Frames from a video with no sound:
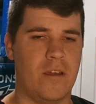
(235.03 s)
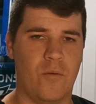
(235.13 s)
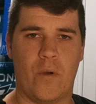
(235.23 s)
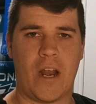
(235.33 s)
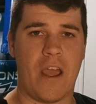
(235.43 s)

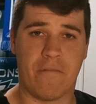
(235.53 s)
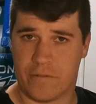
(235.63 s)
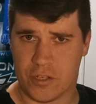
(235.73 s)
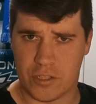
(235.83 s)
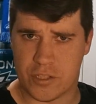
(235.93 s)
when I
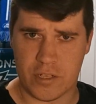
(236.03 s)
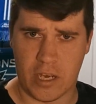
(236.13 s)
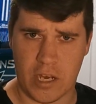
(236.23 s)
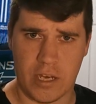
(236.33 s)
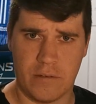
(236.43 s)
first
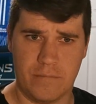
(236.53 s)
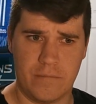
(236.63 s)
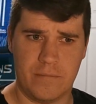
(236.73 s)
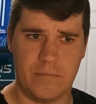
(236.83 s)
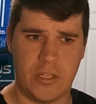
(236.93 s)
heard
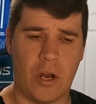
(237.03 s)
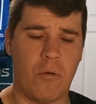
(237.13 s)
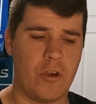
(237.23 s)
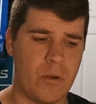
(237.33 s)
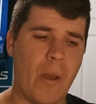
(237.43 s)

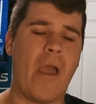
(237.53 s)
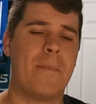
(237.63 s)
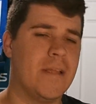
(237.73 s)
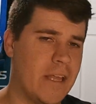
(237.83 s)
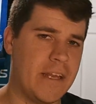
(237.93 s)
about
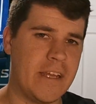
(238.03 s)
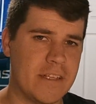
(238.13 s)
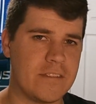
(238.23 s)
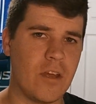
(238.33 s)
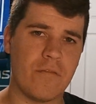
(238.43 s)
emulating and
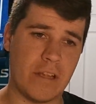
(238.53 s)
stuff.